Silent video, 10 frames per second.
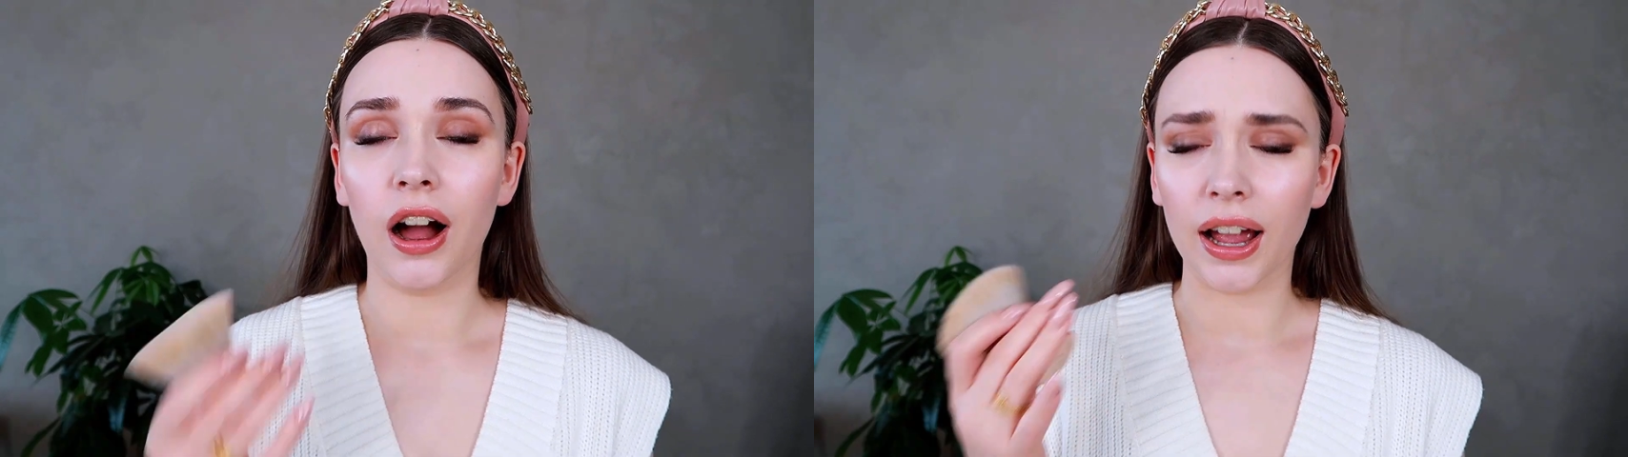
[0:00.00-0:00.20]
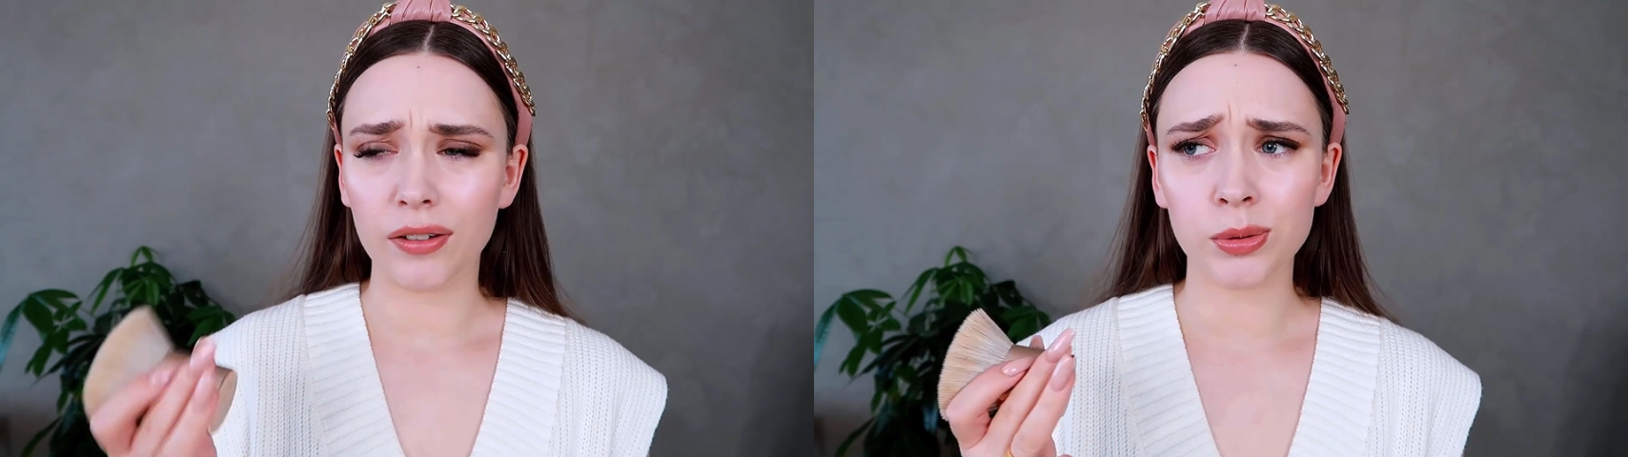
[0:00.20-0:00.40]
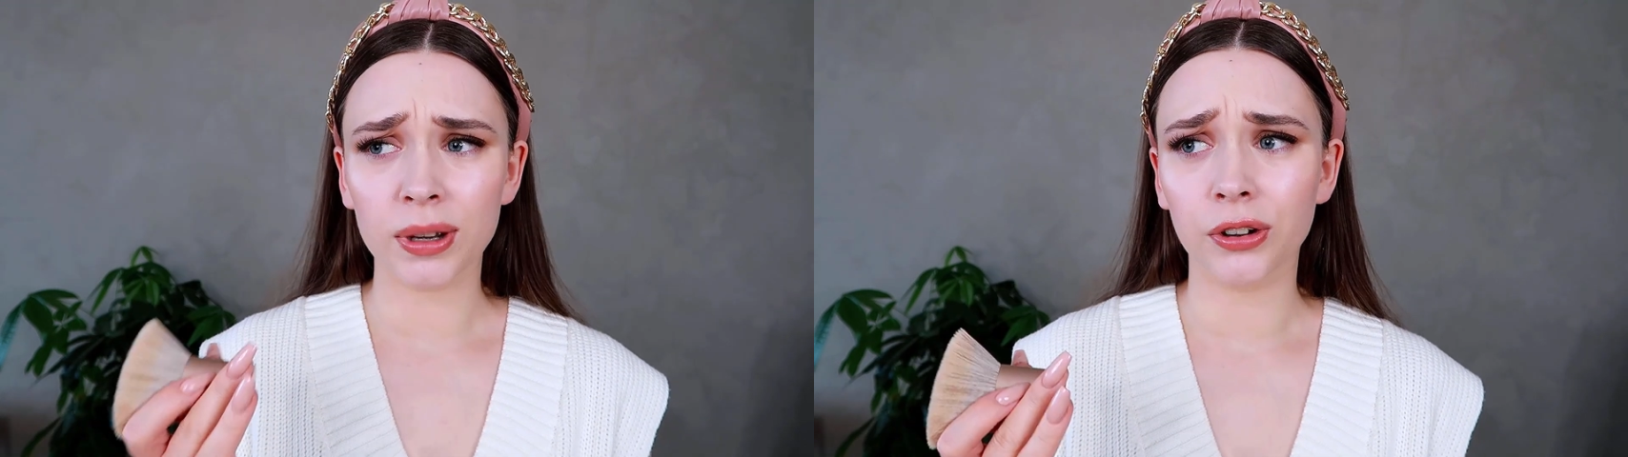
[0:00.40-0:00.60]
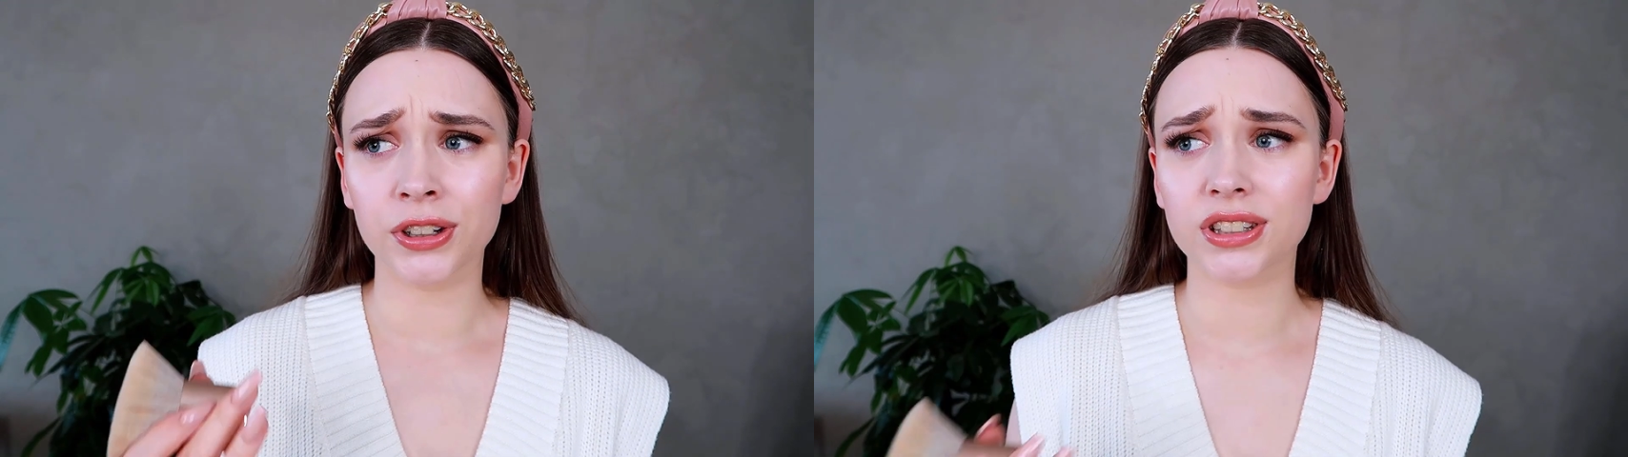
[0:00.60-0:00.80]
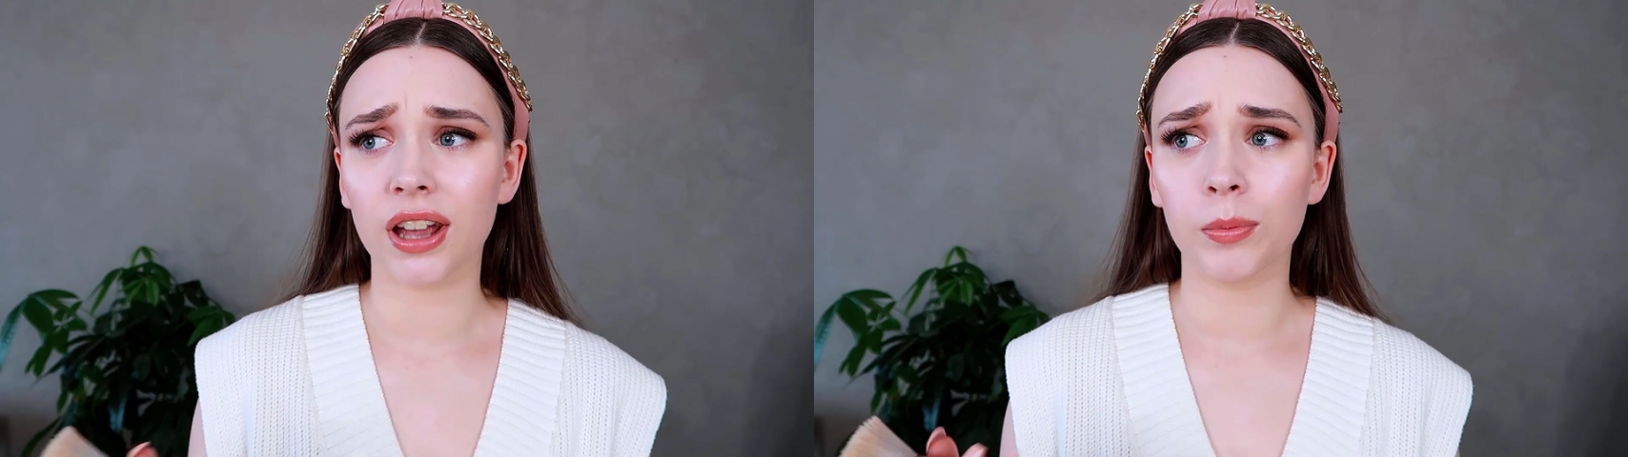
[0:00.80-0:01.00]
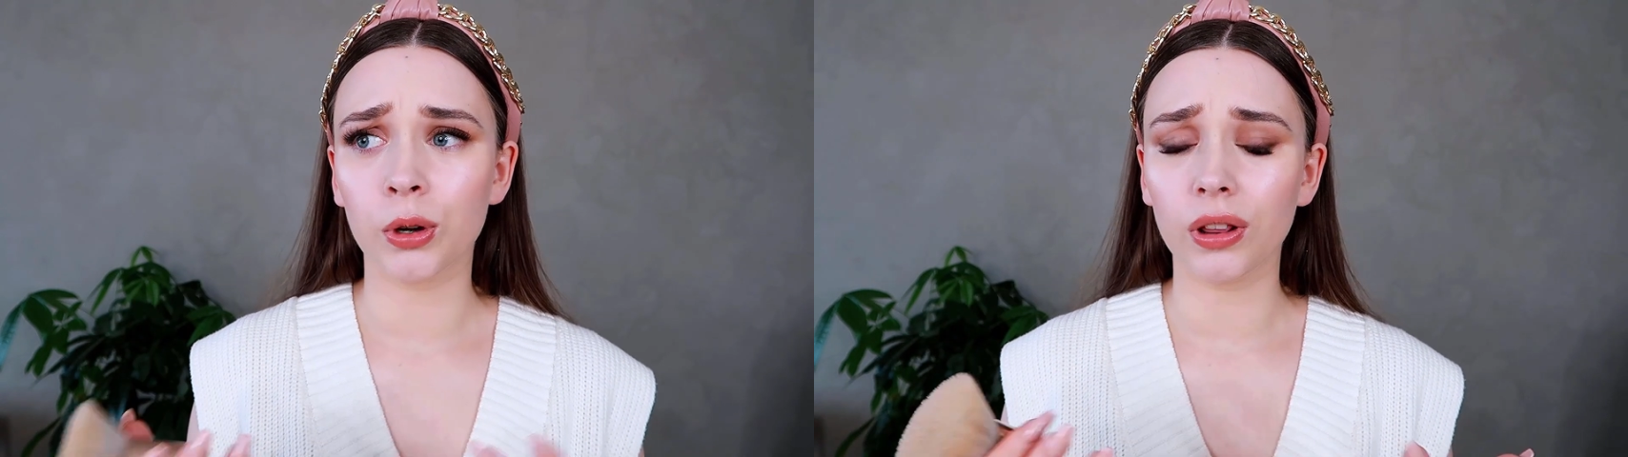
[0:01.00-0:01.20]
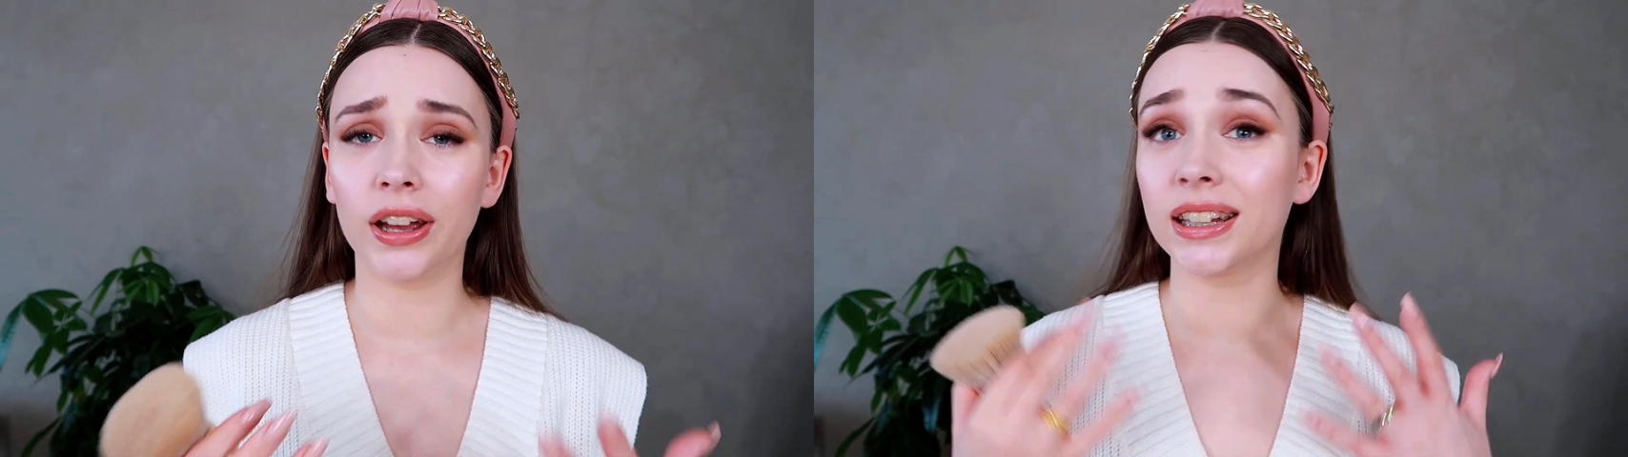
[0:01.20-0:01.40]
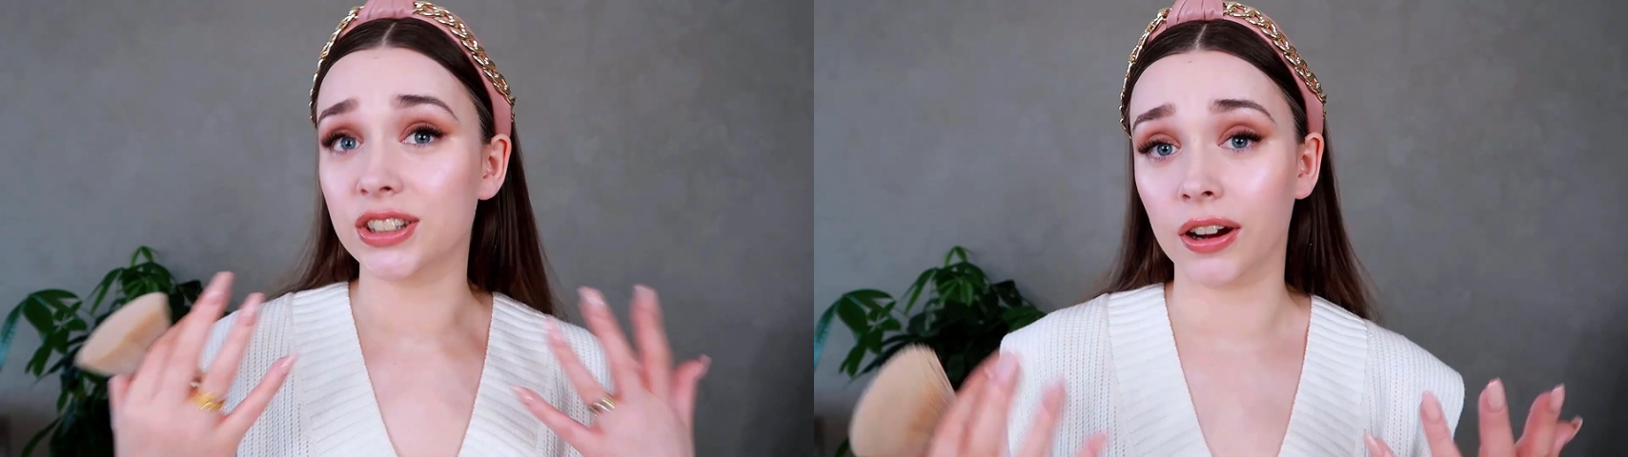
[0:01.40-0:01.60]
I have to be honest, I'm not
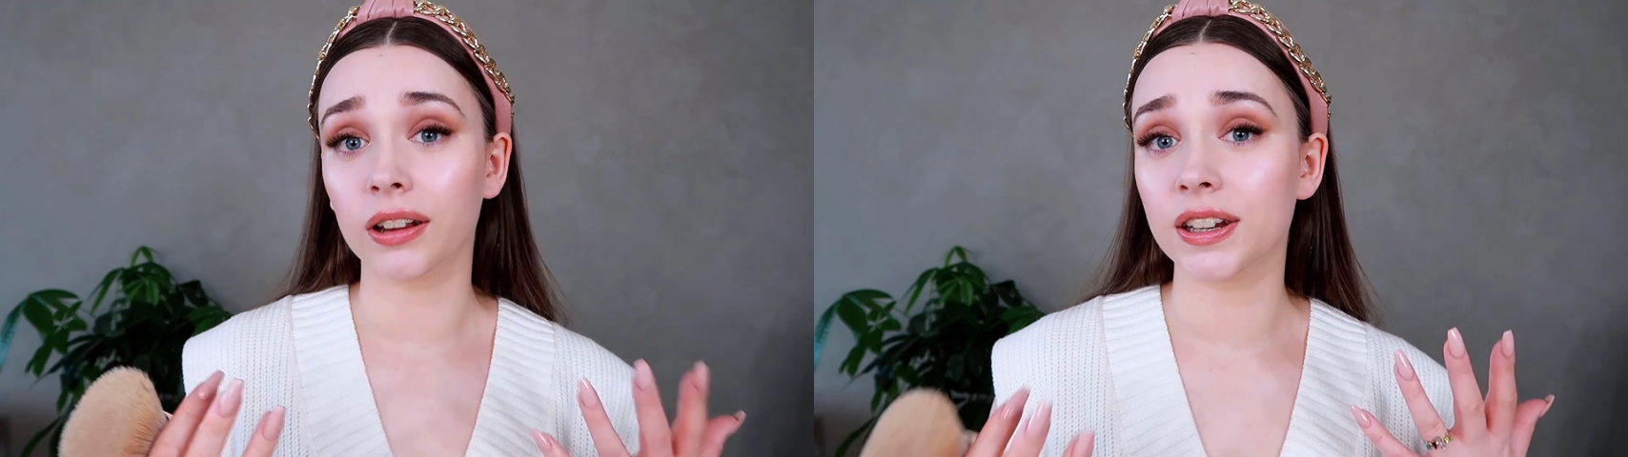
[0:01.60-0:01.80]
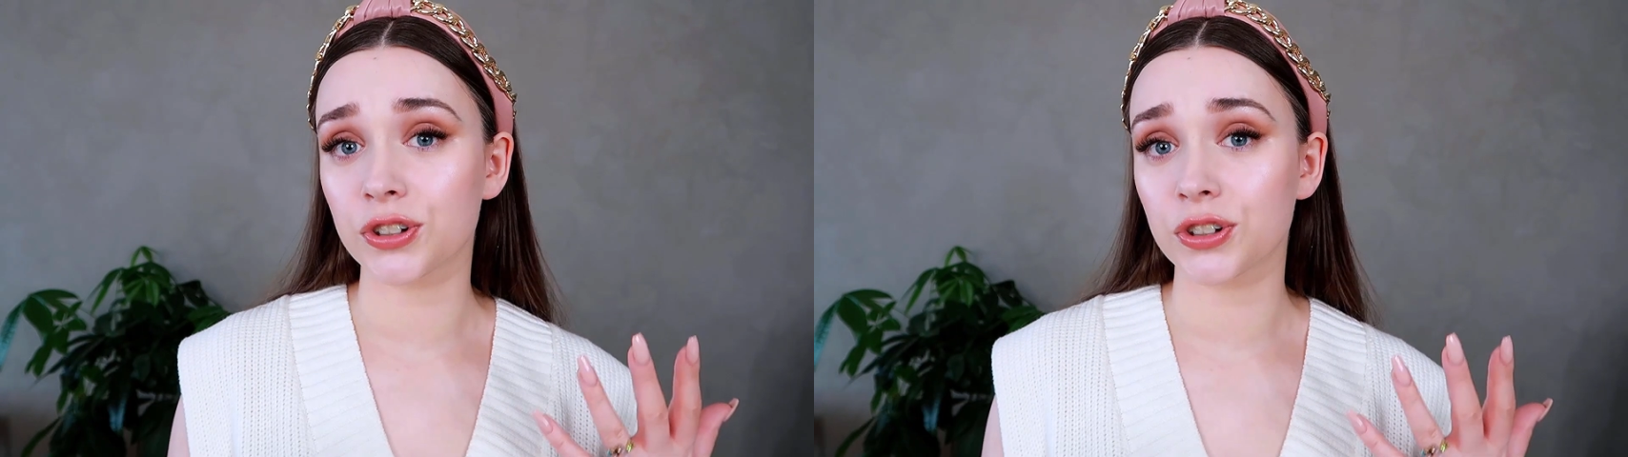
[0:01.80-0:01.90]
like entirely